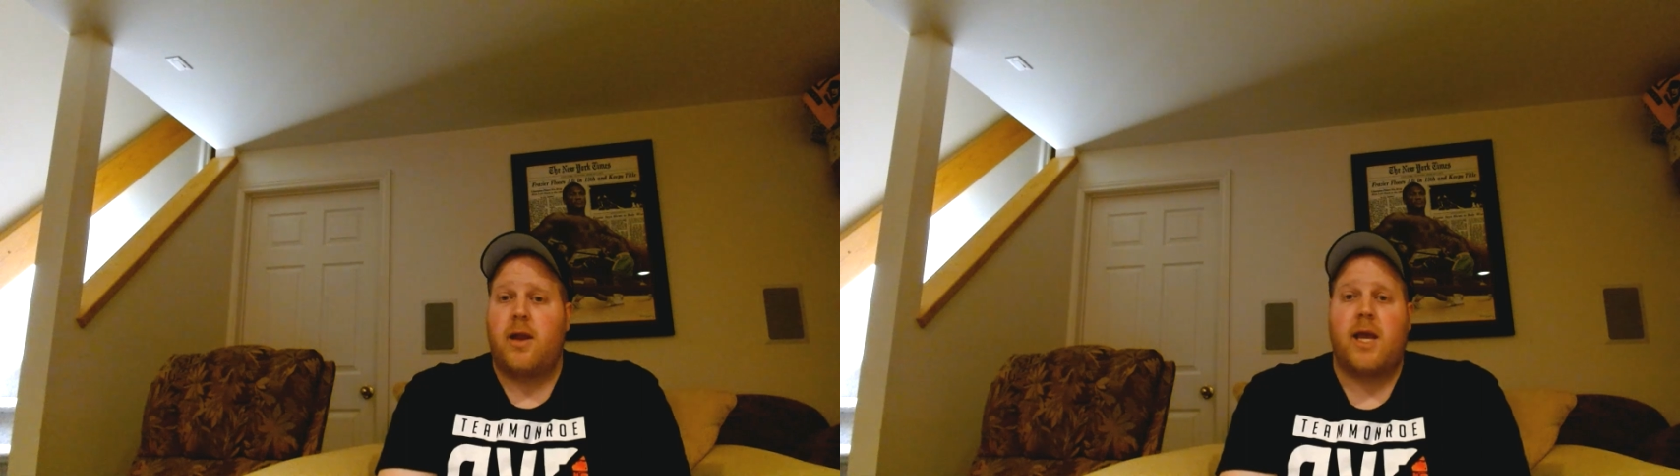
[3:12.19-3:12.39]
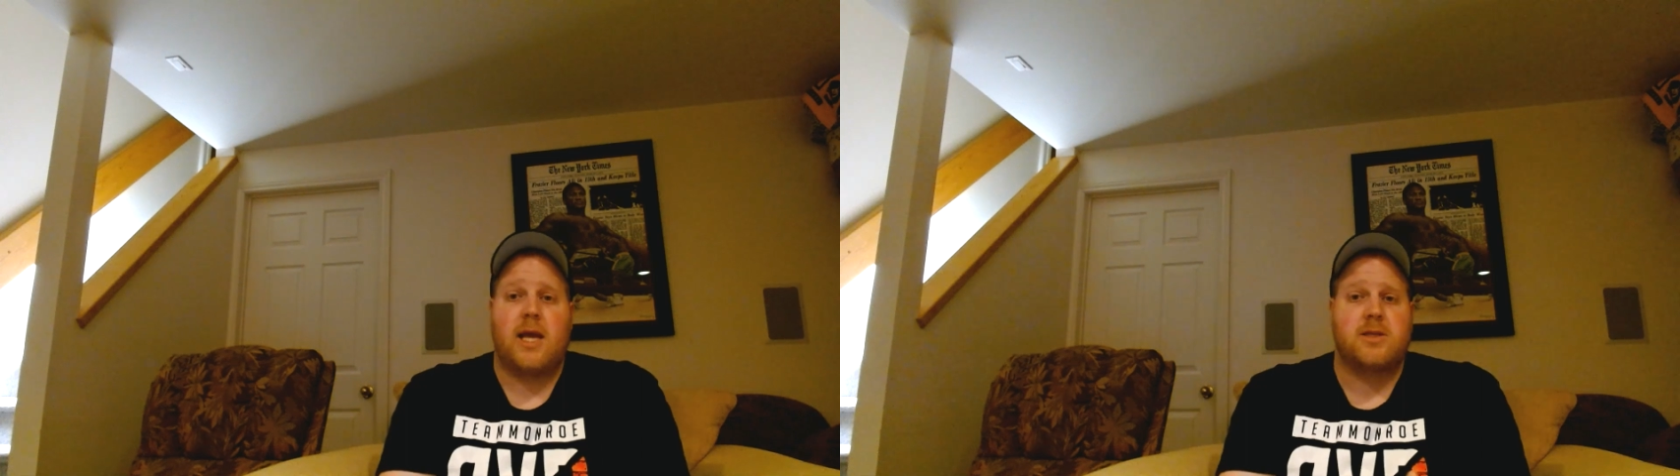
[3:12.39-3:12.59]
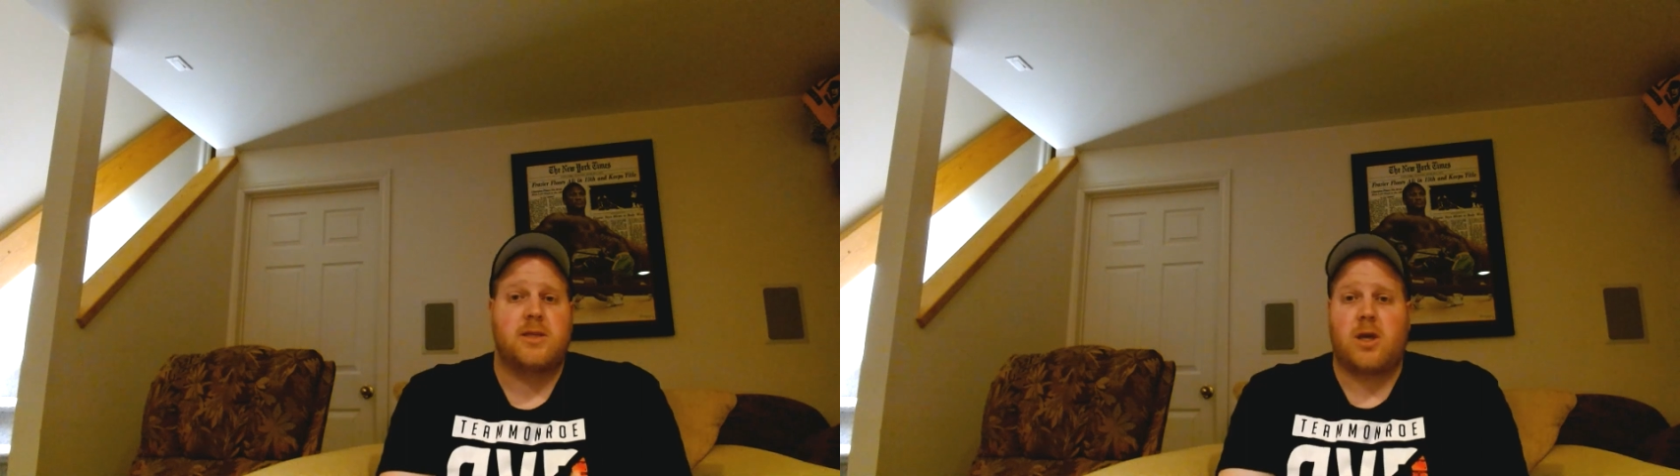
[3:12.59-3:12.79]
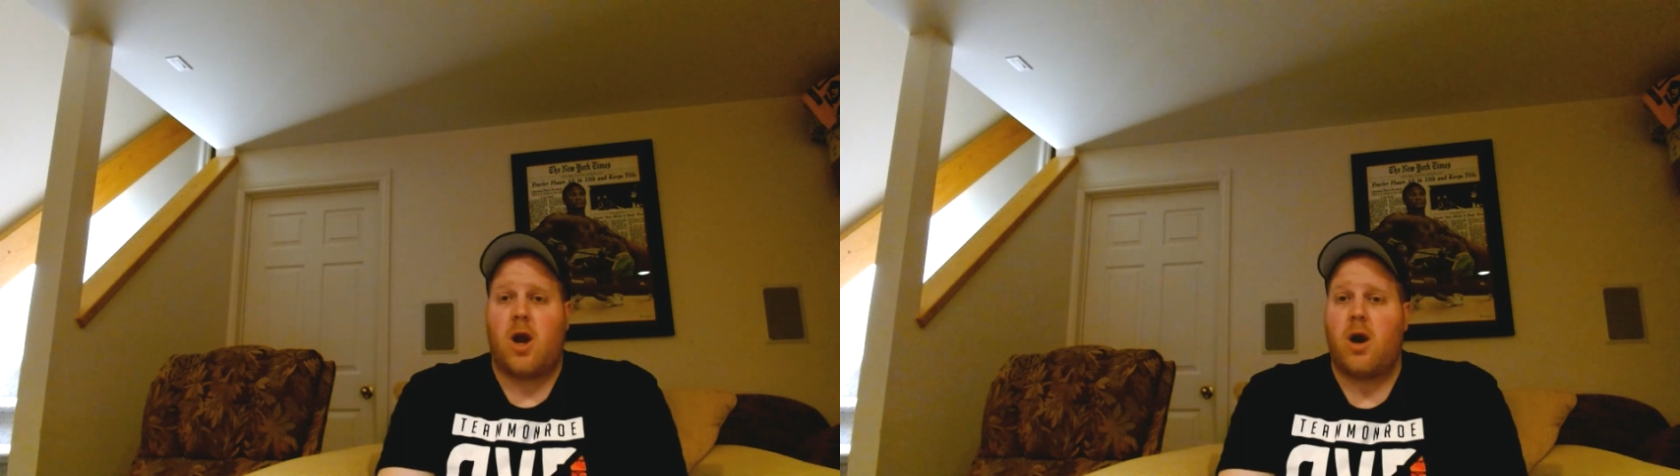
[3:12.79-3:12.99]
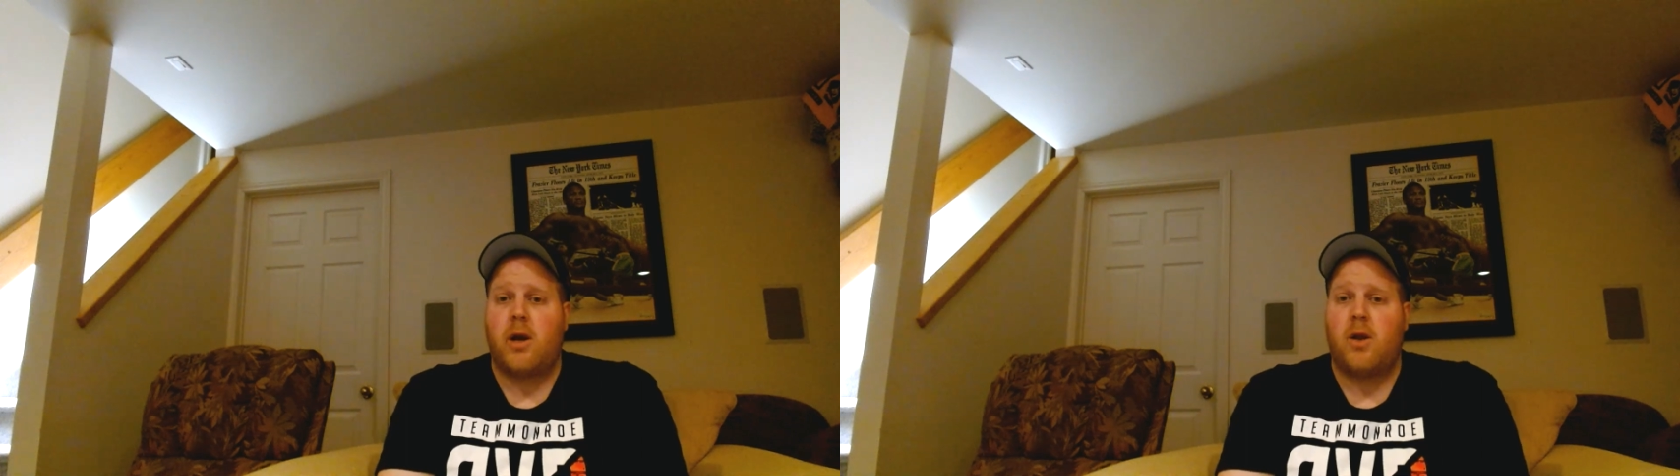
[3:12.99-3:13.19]
He has good
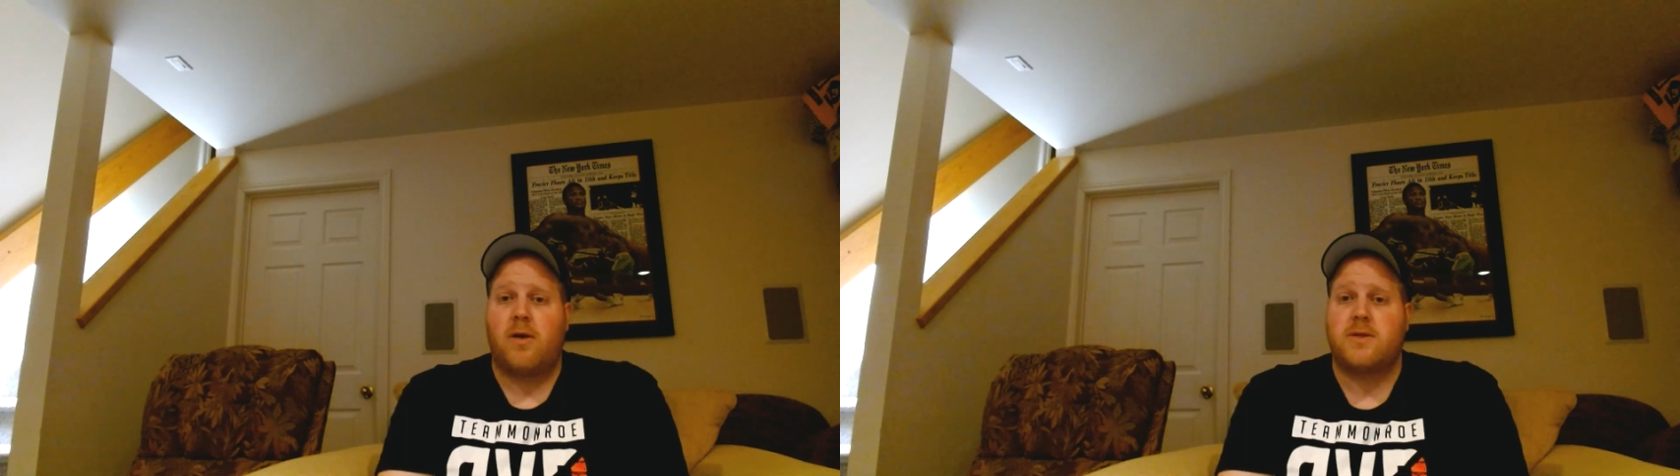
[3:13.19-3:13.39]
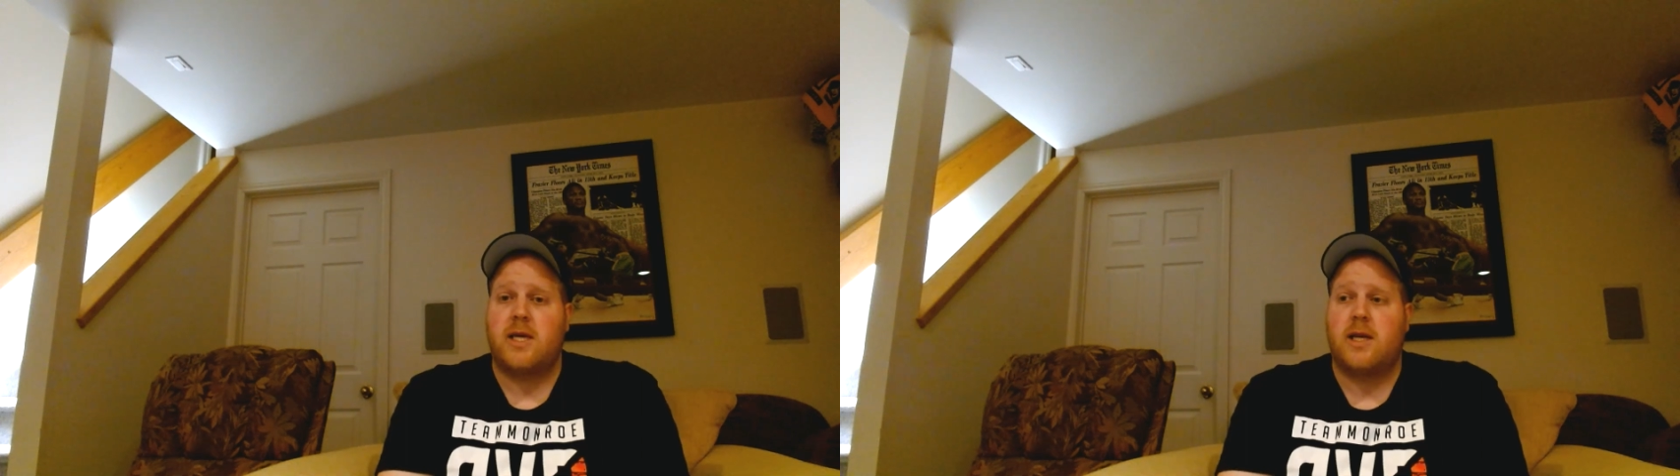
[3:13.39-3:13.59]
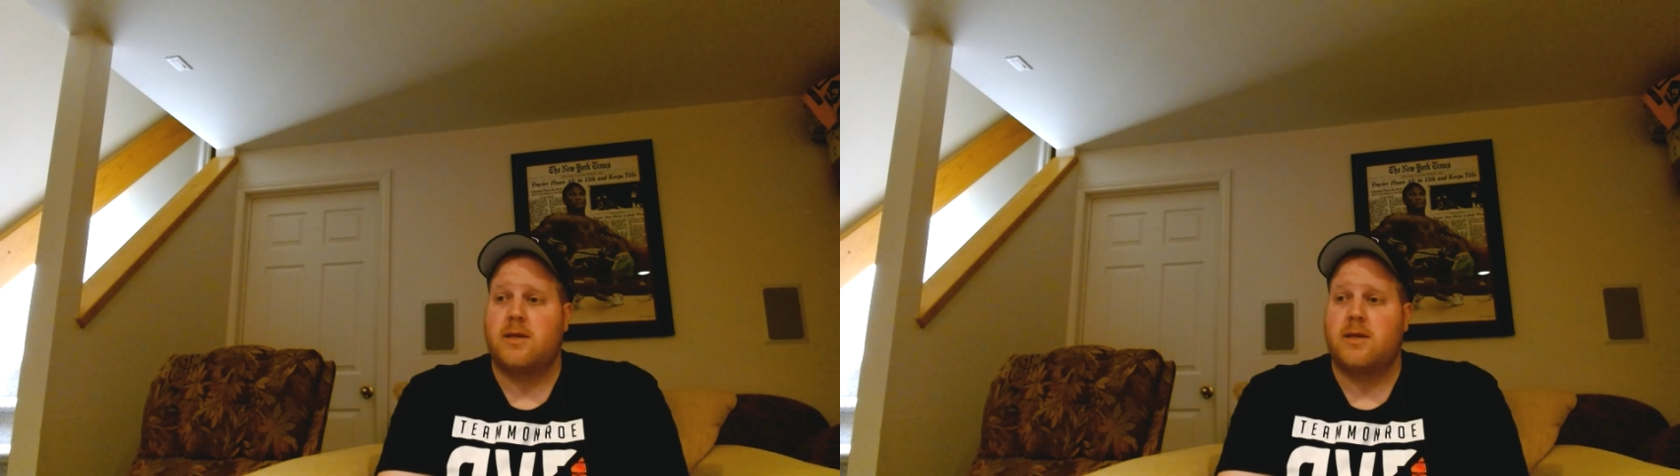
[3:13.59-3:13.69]
cardio. I've seen